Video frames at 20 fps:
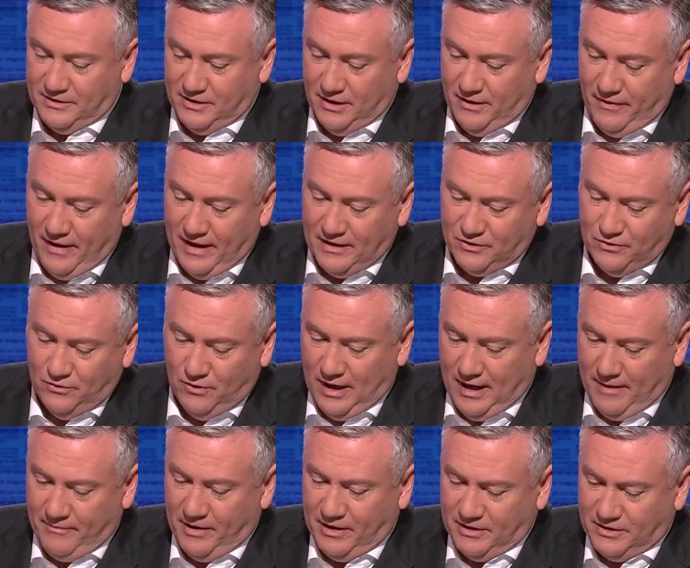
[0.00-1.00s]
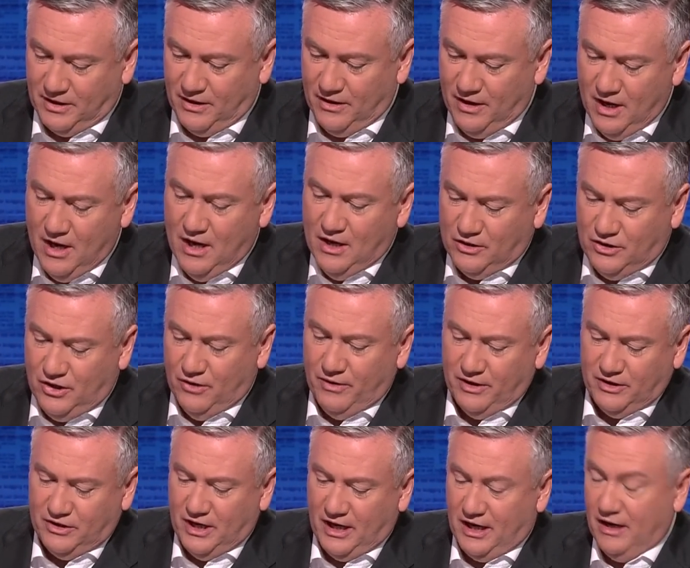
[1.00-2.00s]
So that's all happening. So two
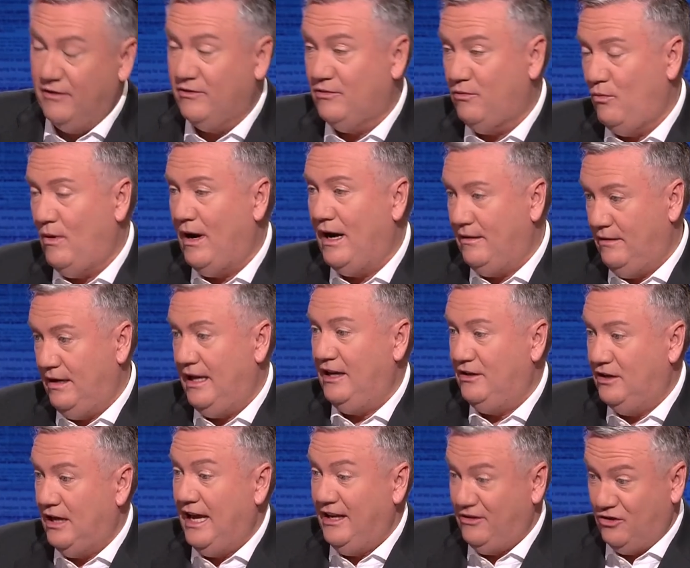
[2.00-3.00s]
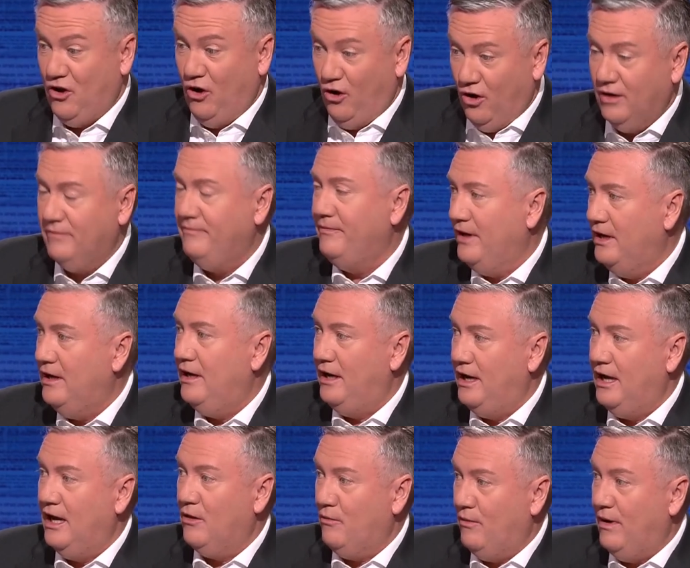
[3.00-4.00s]
executives, one has gone and
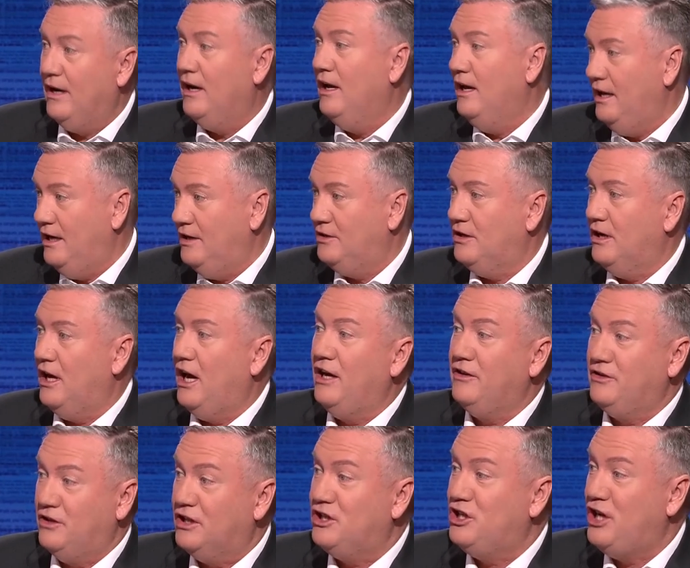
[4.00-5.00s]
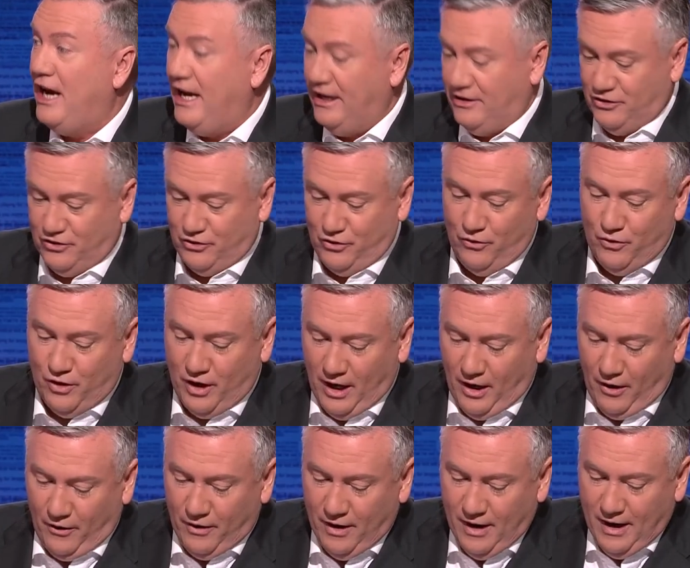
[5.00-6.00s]
the other one is a chance to
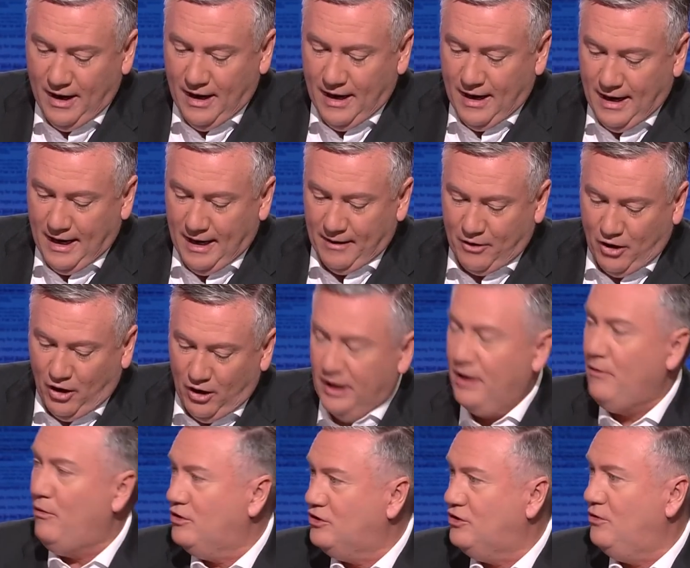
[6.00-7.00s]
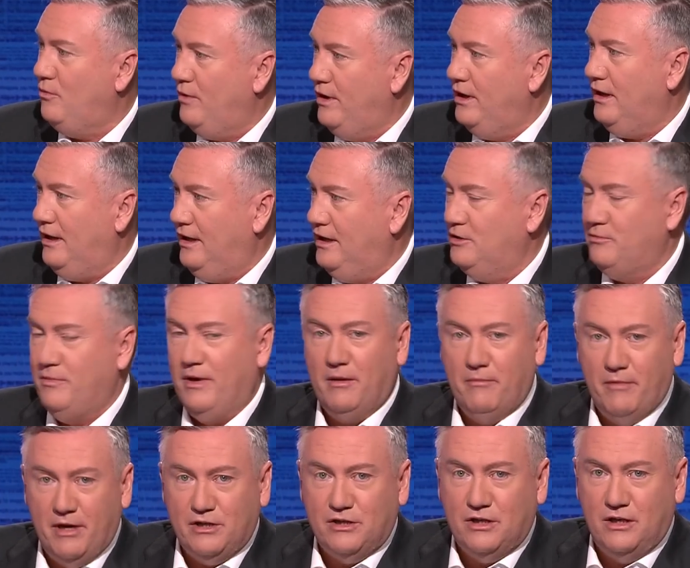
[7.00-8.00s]
go. Kylie Watson-Wheeler is being
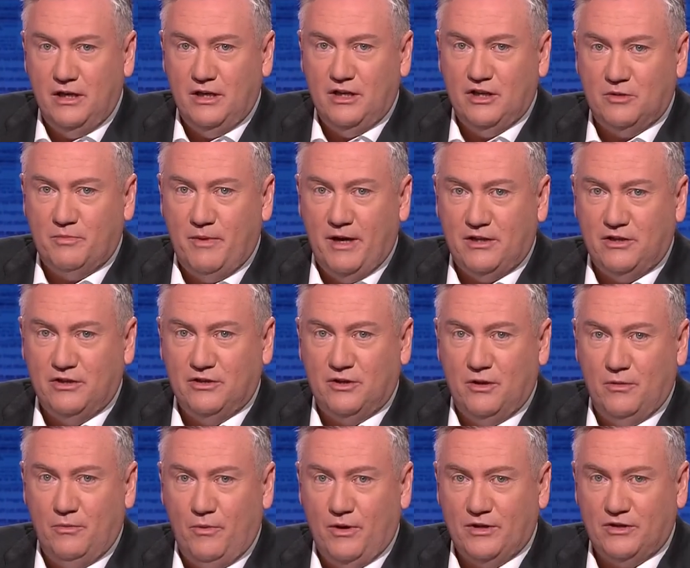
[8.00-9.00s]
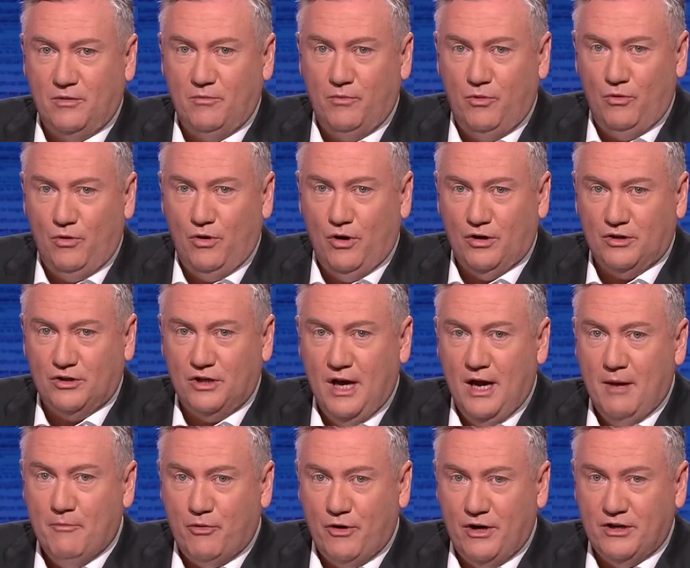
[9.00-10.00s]
mentioned in dispatches, the Western Bulldogs
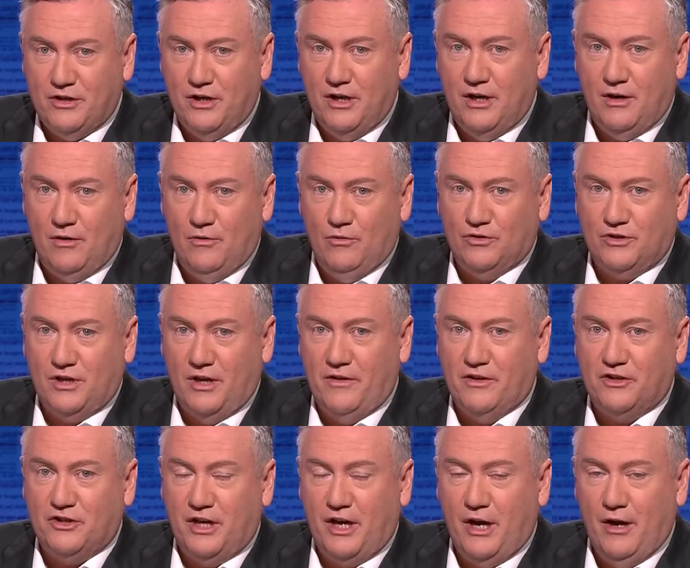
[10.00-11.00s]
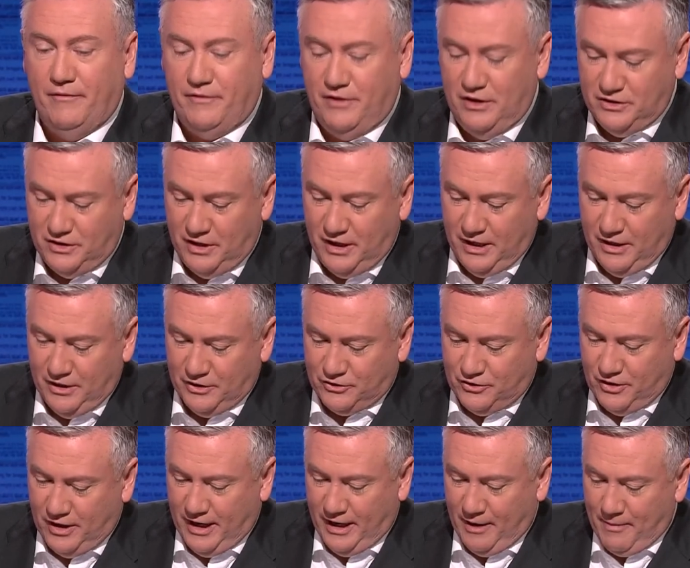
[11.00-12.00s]
president and also the CEO of Disney in
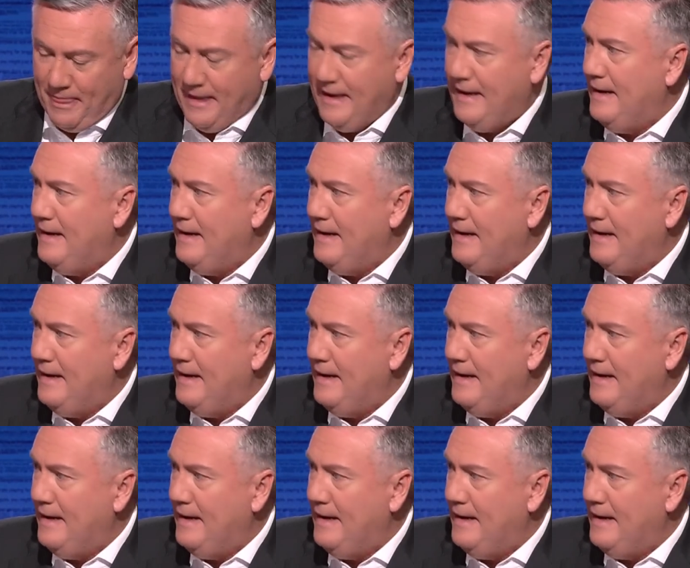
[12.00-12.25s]
Australia.